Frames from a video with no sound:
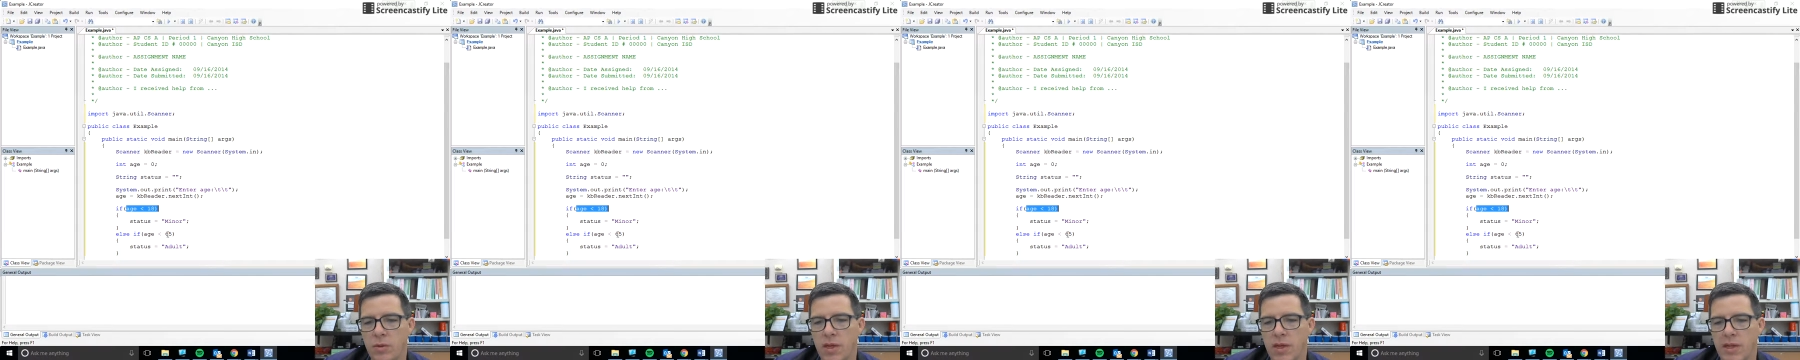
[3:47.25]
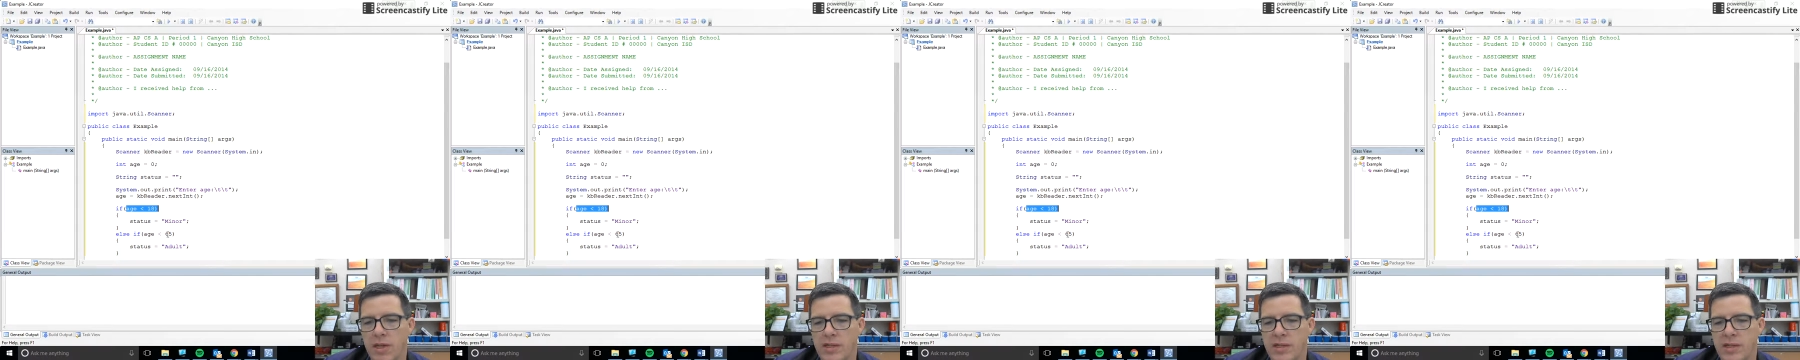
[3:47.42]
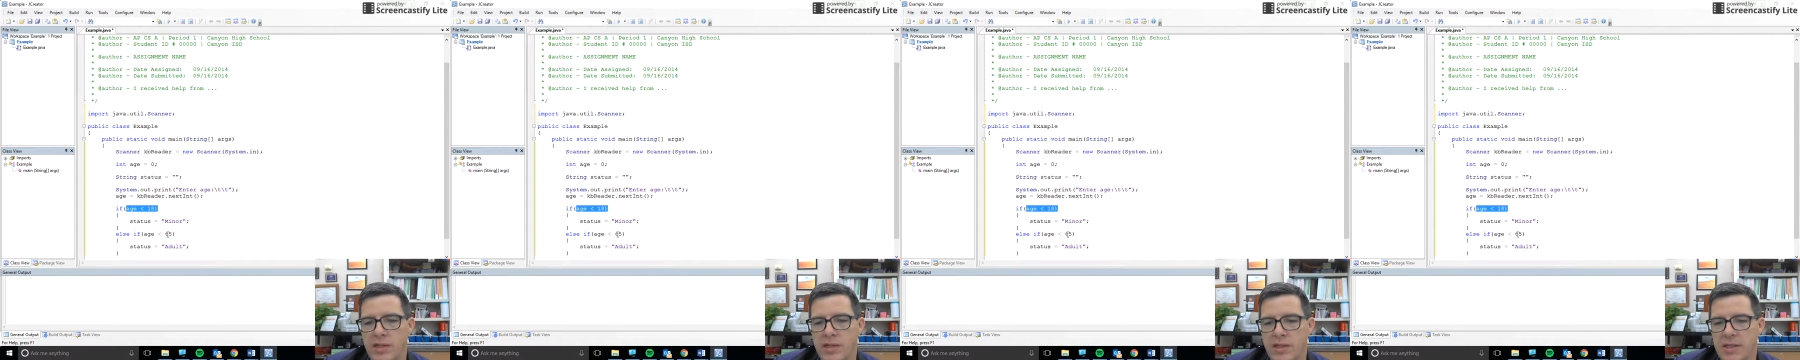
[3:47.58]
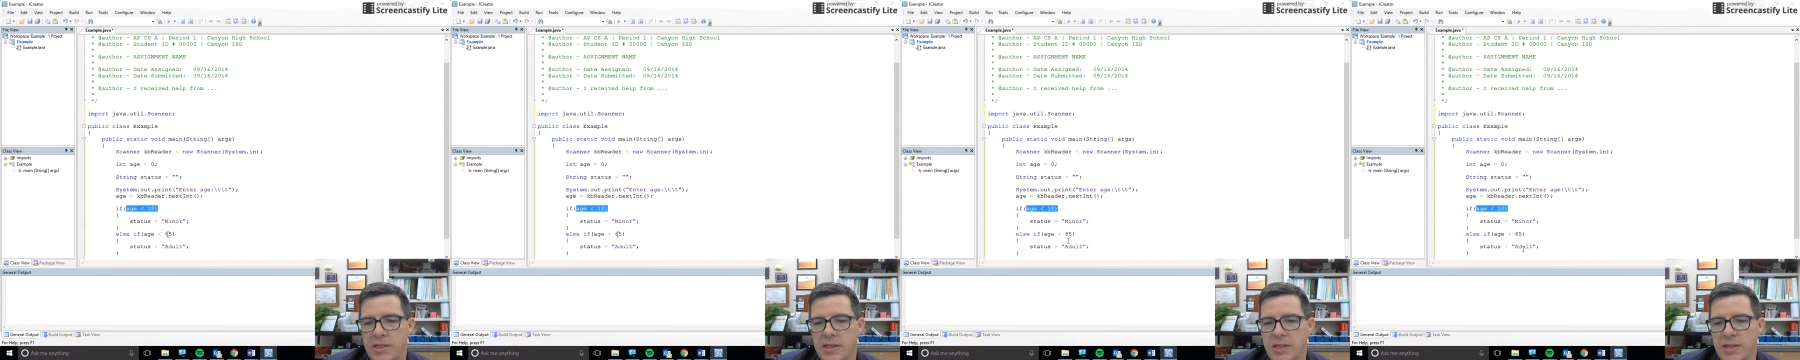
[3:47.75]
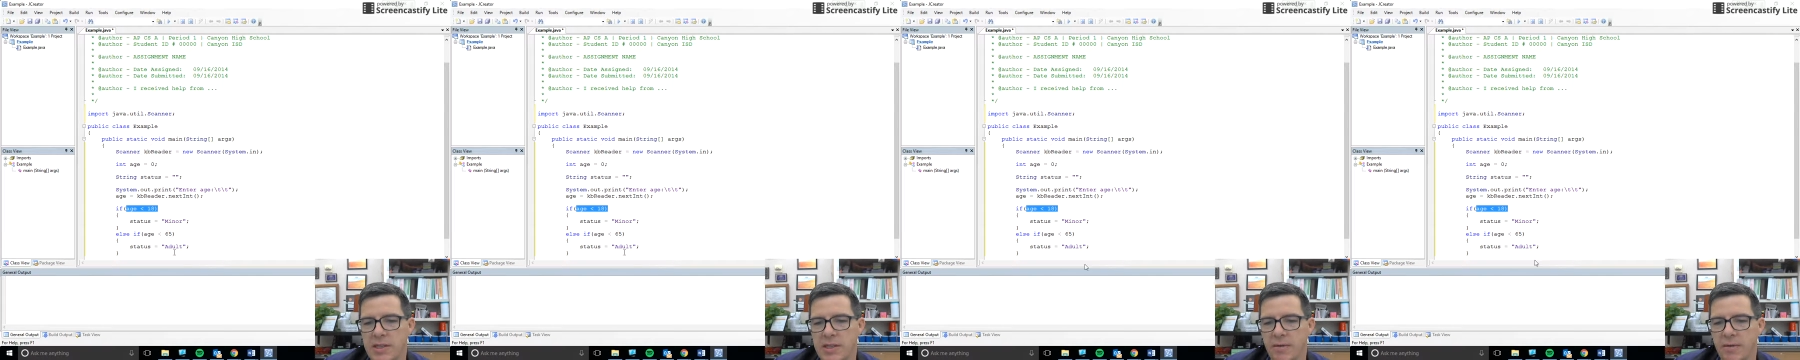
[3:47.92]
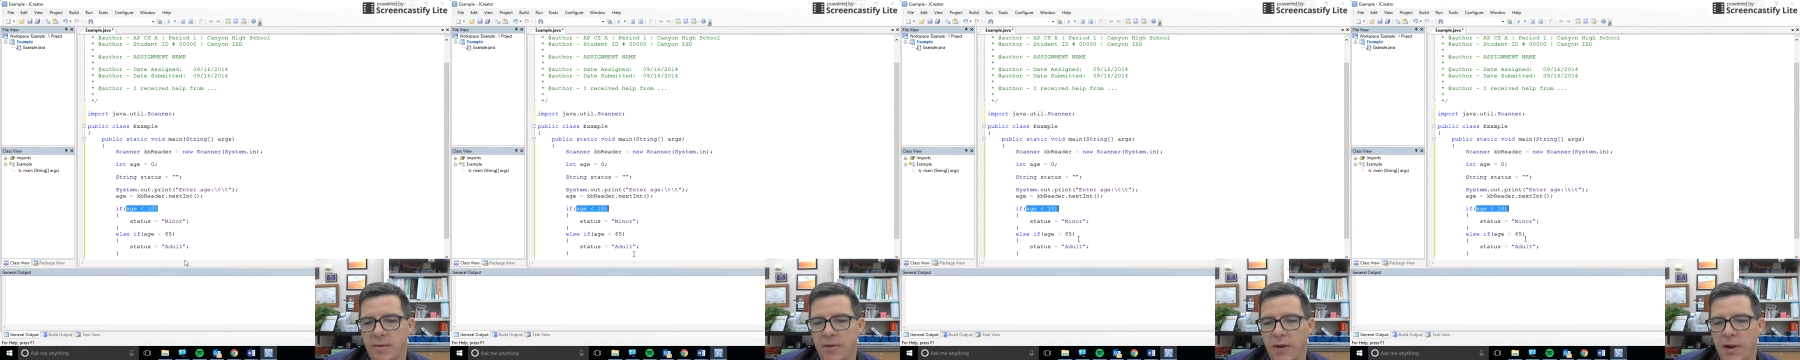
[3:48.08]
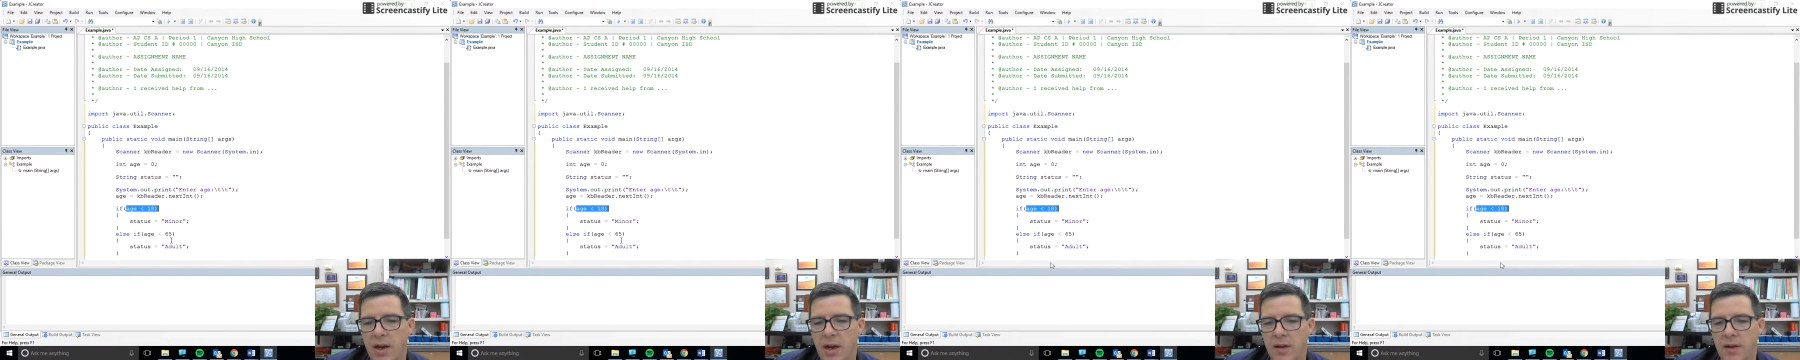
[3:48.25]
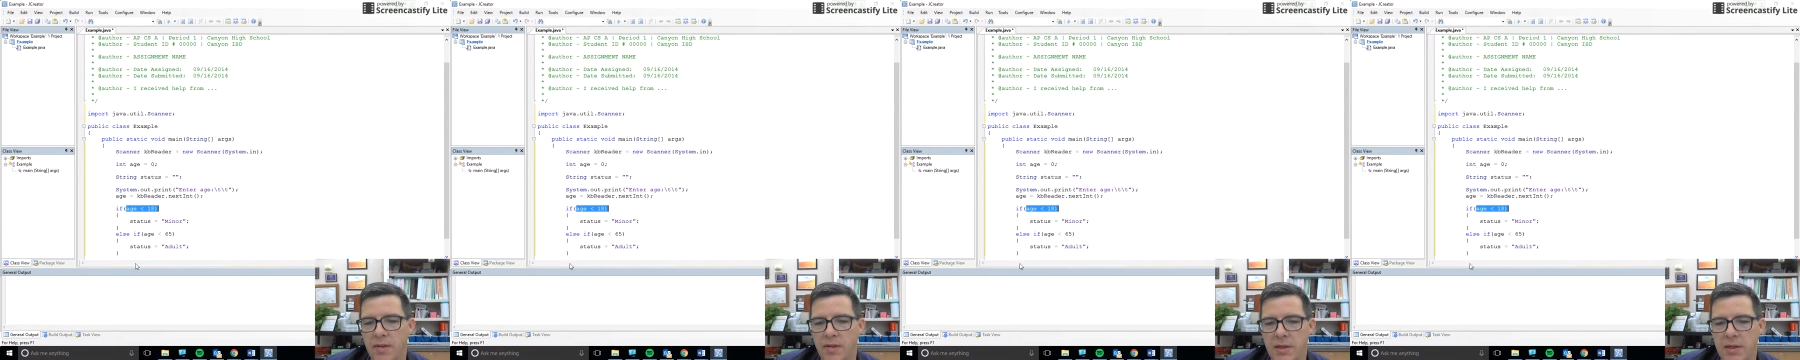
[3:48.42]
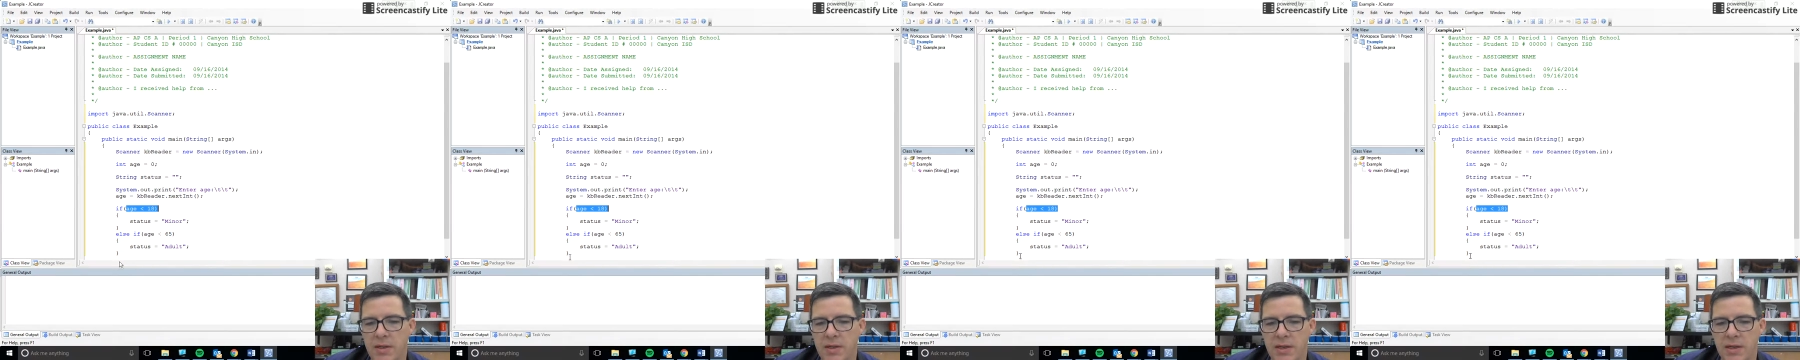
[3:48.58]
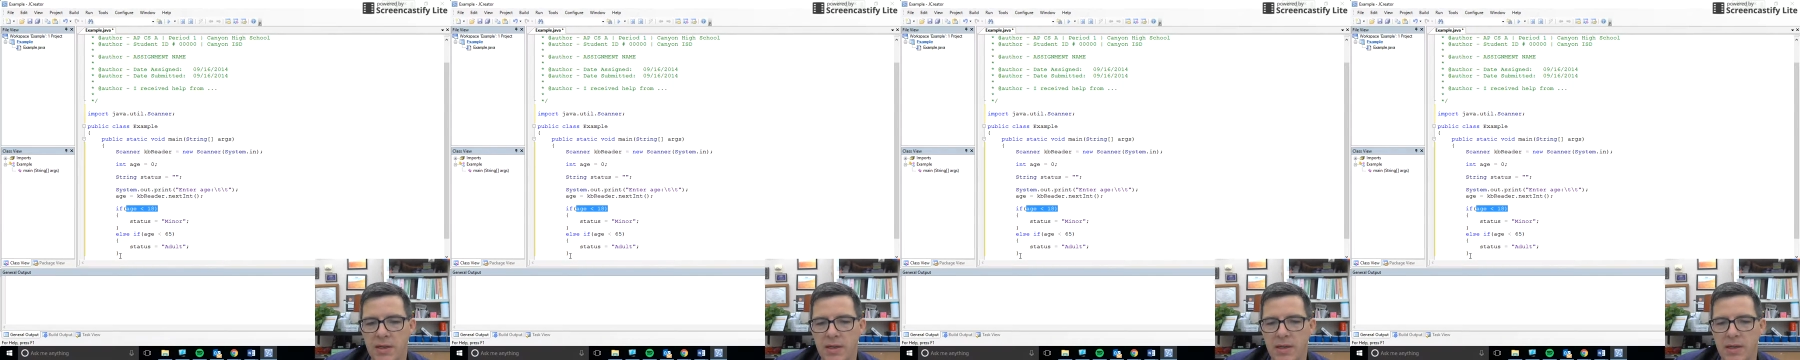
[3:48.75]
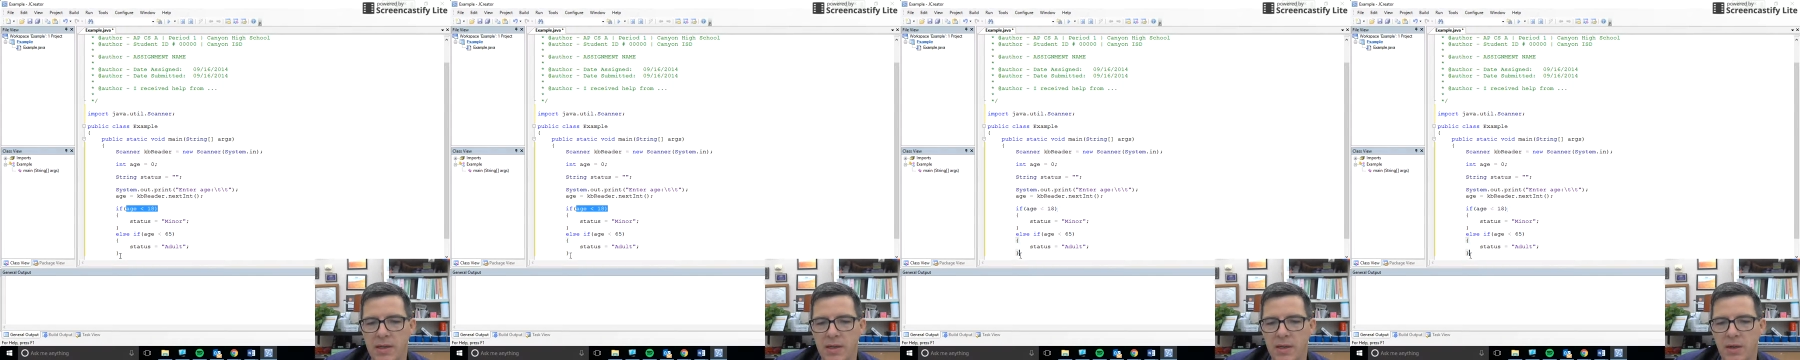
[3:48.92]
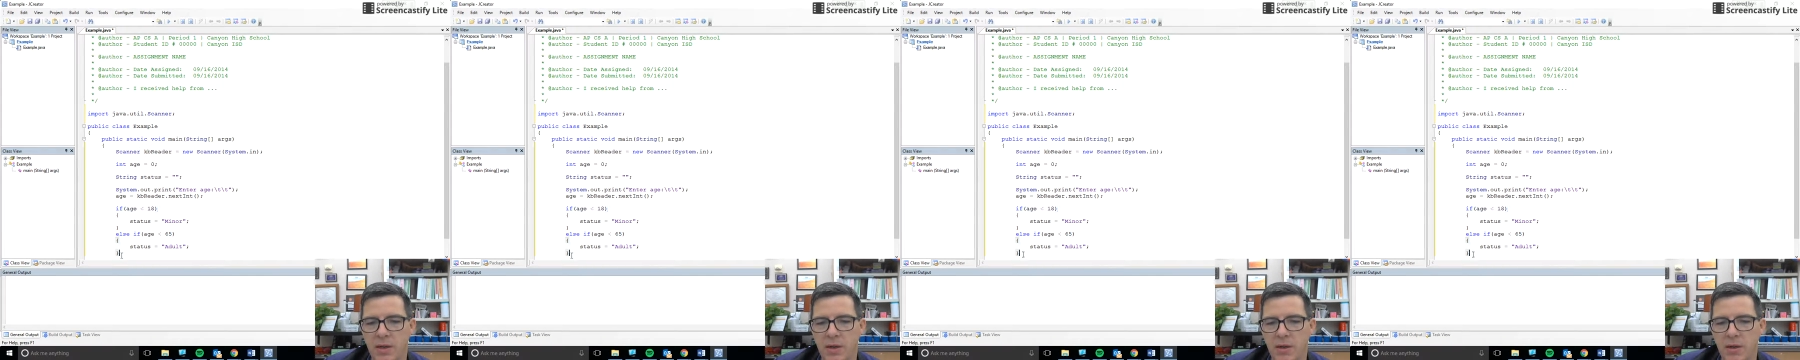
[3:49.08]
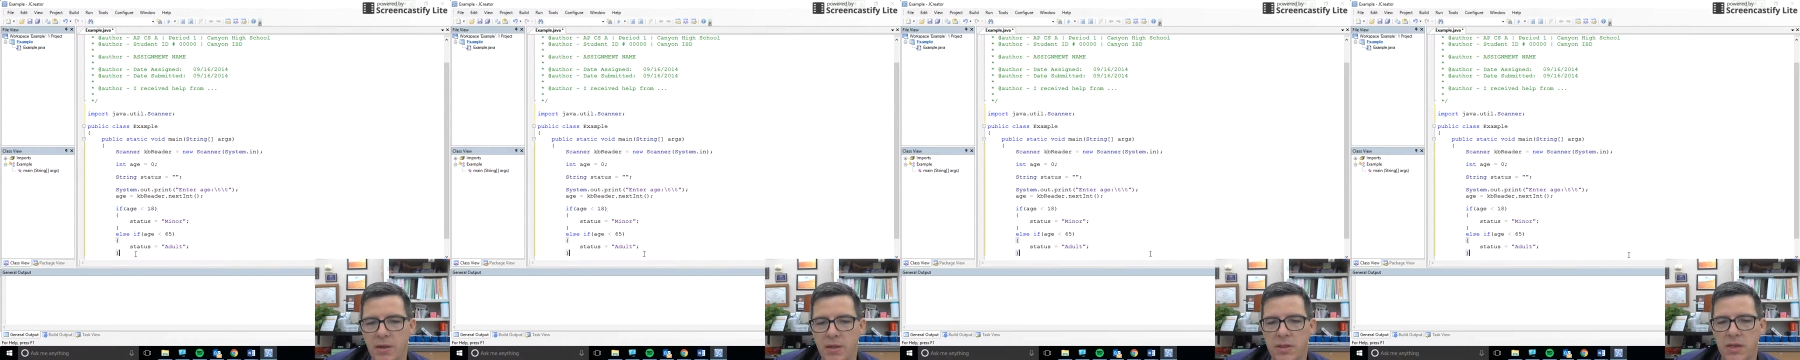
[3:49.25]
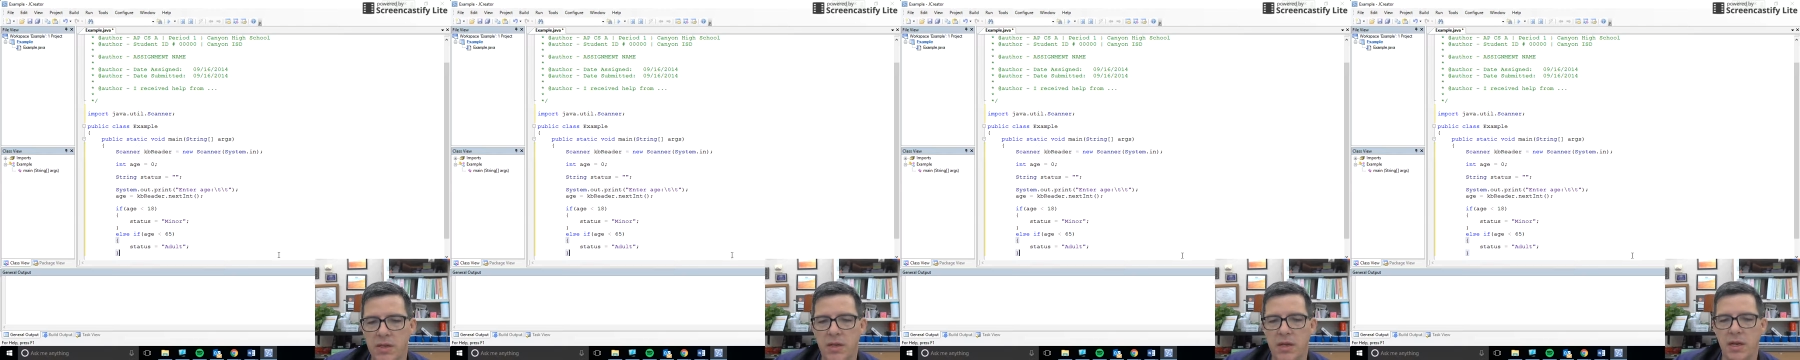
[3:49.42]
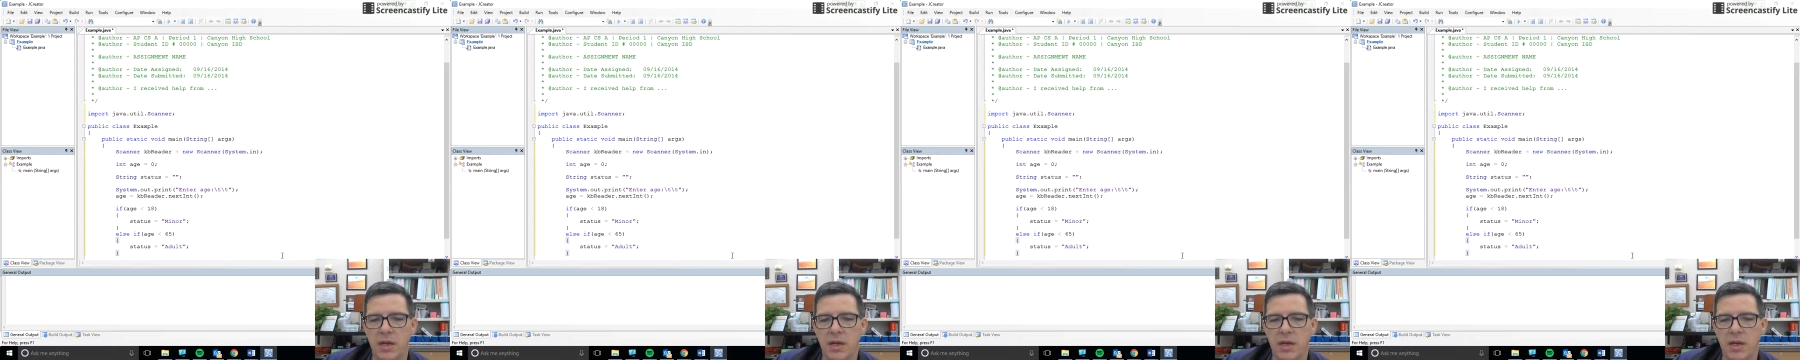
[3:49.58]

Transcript: less than 65 is adult,